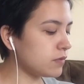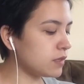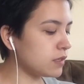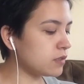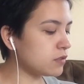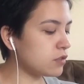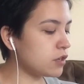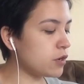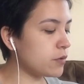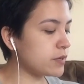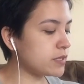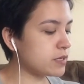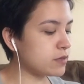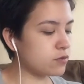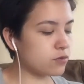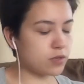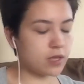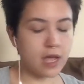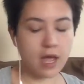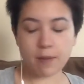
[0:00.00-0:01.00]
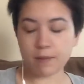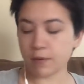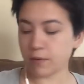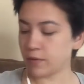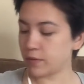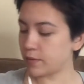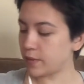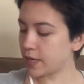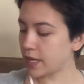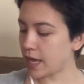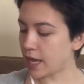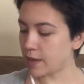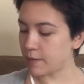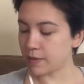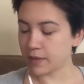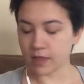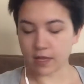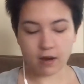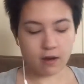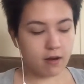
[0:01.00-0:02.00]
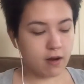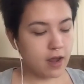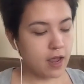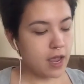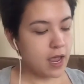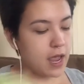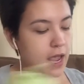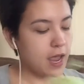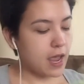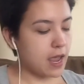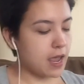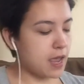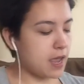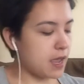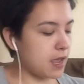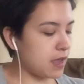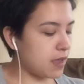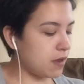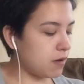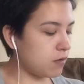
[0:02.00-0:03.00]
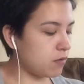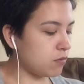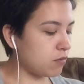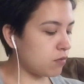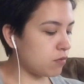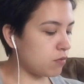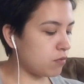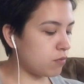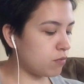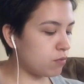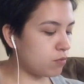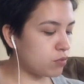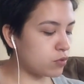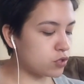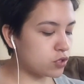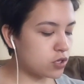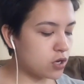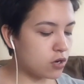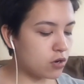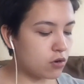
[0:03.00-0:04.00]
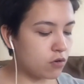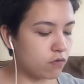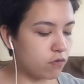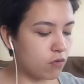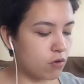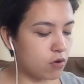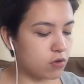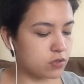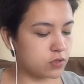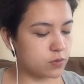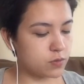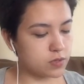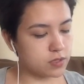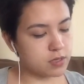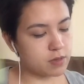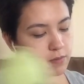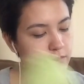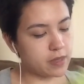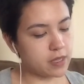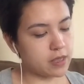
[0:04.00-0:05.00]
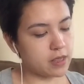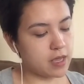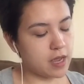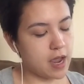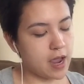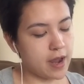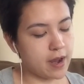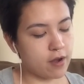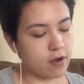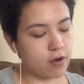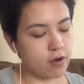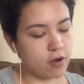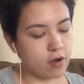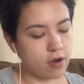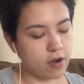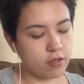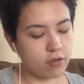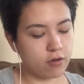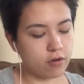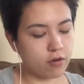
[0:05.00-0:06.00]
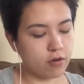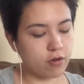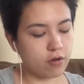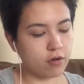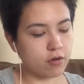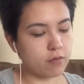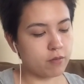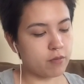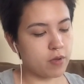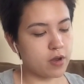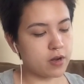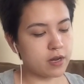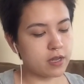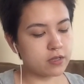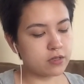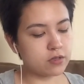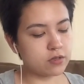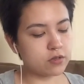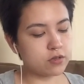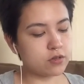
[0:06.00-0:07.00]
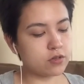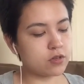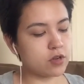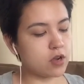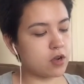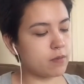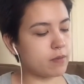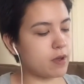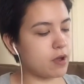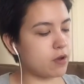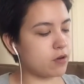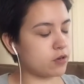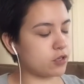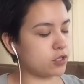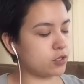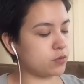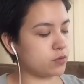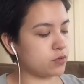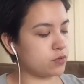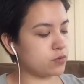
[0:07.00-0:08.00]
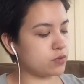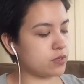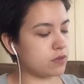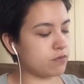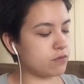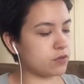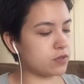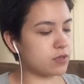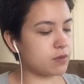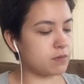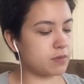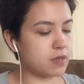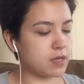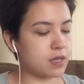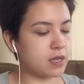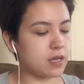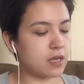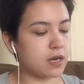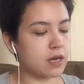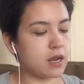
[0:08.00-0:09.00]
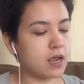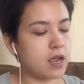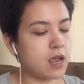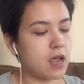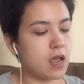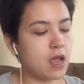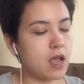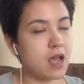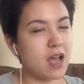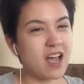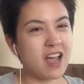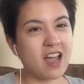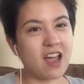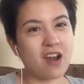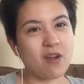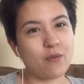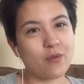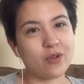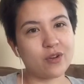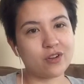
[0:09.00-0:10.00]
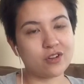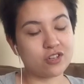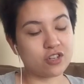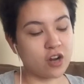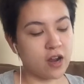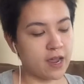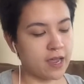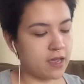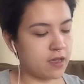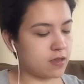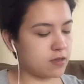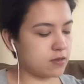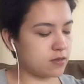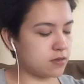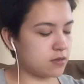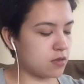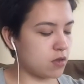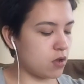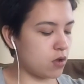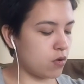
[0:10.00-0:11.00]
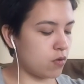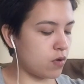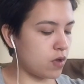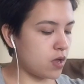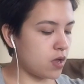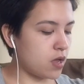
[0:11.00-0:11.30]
so anyways, I was really happy with what came in there. And Bergère de France was something that I had heard another podcaster talk about, or she was using for something, and I kind of wanted to try it. So